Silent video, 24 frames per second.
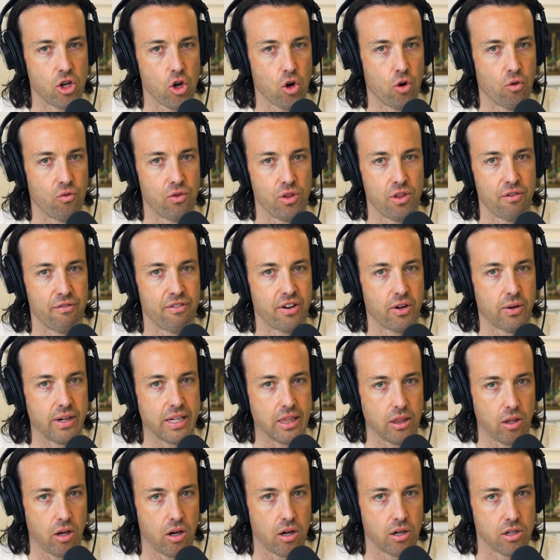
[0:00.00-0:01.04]
over the very
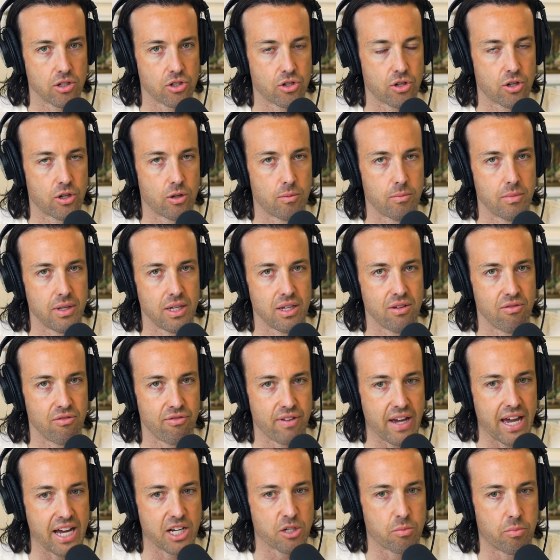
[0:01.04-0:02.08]
long term. In
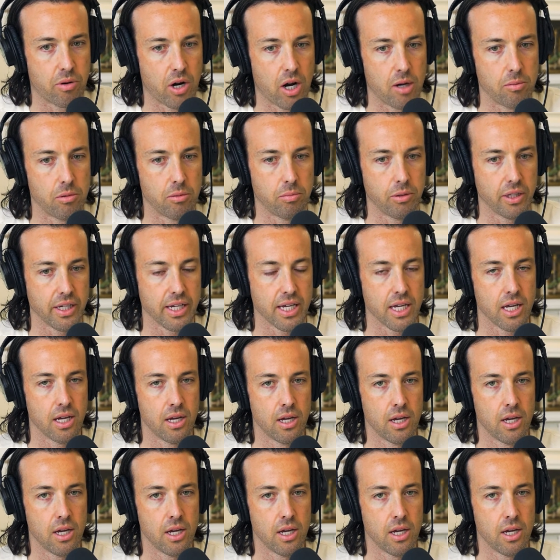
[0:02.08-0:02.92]
fact, probably